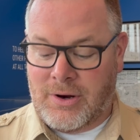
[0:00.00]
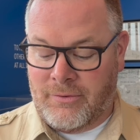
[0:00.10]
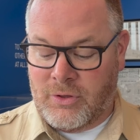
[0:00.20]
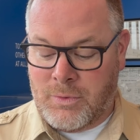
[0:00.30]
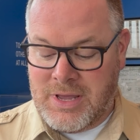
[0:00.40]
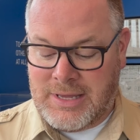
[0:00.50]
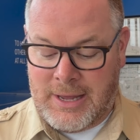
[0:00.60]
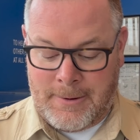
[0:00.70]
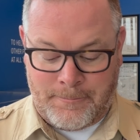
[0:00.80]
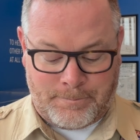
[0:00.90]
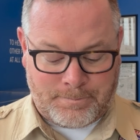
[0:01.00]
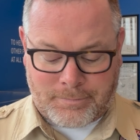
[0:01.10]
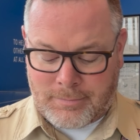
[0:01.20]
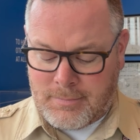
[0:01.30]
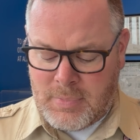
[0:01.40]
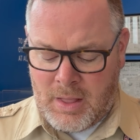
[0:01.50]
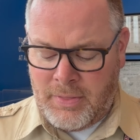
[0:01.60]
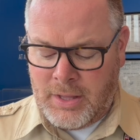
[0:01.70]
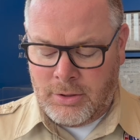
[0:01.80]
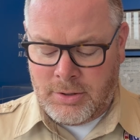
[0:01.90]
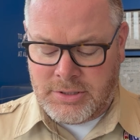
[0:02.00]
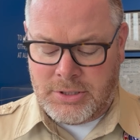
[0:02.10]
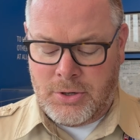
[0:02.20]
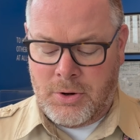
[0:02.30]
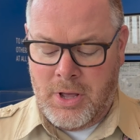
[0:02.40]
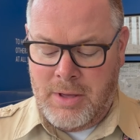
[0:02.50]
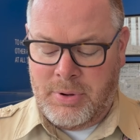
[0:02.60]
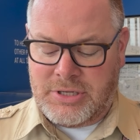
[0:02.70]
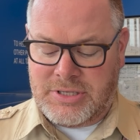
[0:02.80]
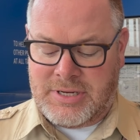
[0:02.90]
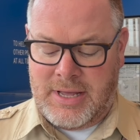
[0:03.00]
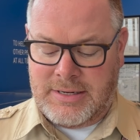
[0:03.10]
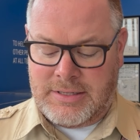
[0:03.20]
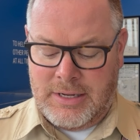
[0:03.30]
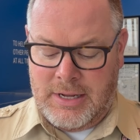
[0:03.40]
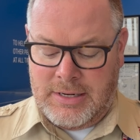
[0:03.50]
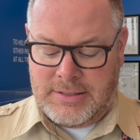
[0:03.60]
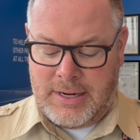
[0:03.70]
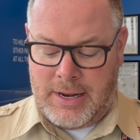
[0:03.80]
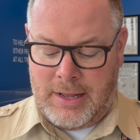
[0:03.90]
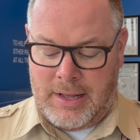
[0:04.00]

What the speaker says: over the weekend. They learned to pitch a tent, tie